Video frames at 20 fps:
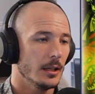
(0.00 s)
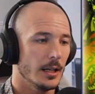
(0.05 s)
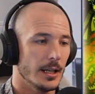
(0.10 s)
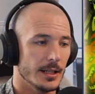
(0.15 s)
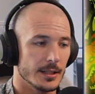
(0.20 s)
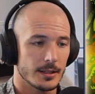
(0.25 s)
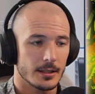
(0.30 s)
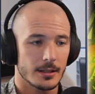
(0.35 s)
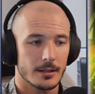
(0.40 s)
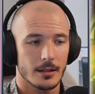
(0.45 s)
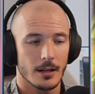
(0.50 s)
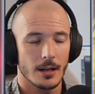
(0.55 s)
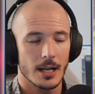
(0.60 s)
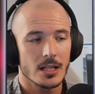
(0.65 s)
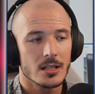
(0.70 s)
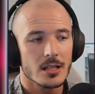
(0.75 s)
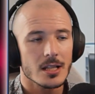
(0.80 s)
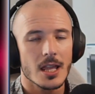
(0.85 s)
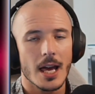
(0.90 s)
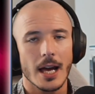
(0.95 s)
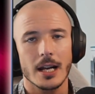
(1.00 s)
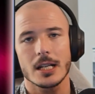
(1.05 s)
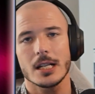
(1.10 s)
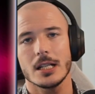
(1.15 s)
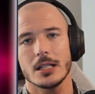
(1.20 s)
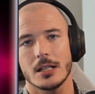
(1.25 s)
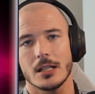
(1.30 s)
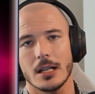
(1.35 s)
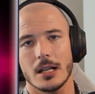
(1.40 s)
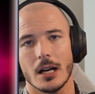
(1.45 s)
It's that
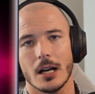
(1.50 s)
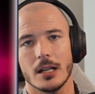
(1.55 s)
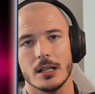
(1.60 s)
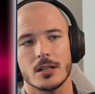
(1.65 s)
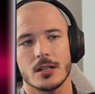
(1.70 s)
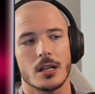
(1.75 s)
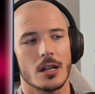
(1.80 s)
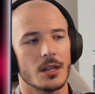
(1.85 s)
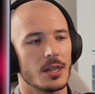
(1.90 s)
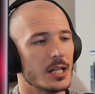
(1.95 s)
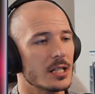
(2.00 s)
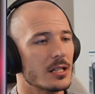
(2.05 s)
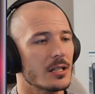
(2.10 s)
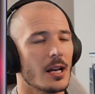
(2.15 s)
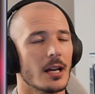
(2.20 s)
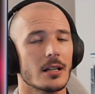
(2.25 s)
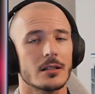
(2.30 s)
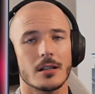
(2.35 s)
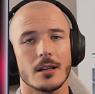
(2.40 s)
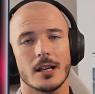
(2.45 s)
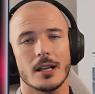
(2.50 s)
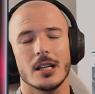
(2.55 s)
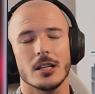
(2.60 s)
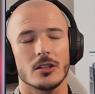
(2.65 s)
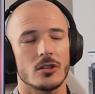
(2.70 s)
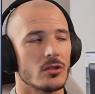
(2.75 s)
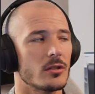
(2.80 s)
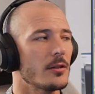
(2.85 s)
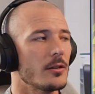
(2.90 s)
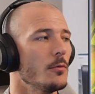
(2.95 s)
easy, guys. This sector
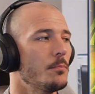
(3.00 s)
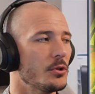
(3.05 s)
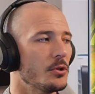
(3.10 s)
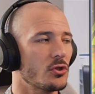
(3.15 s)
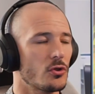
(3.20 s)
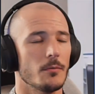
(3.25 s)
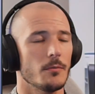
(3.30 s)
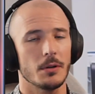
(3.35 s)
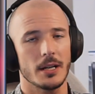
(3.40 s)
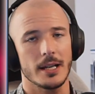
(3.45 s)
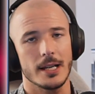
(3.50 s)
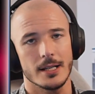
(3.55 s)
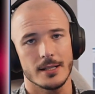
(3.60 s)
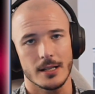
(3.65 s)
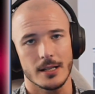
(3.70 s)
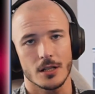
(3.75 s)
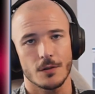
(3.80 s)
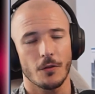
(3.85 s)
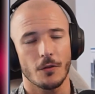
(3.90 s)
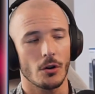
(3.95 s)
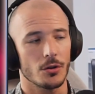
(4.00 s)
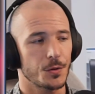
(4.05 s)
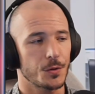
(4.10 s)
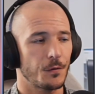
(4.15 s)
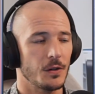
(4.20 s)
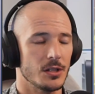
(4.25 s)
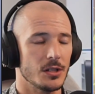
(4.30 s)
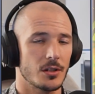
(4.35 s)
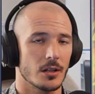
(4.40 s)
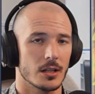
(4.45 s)
is super, super easy as far as
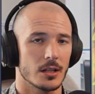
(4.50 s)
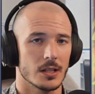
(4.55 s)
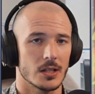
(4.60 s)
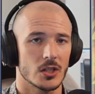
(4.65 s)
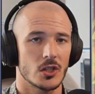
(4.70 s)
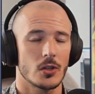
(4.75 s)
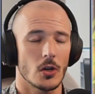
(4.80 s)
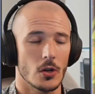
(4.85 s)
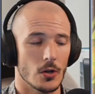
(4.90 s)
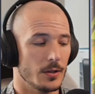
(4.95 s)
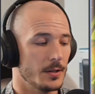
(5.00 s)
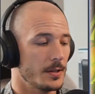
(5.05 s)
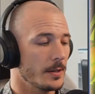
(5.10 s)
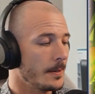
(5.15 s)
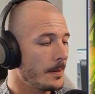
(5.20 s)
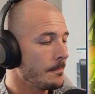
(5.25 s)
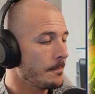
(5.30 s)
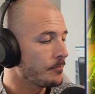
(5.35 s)
feats are concerned.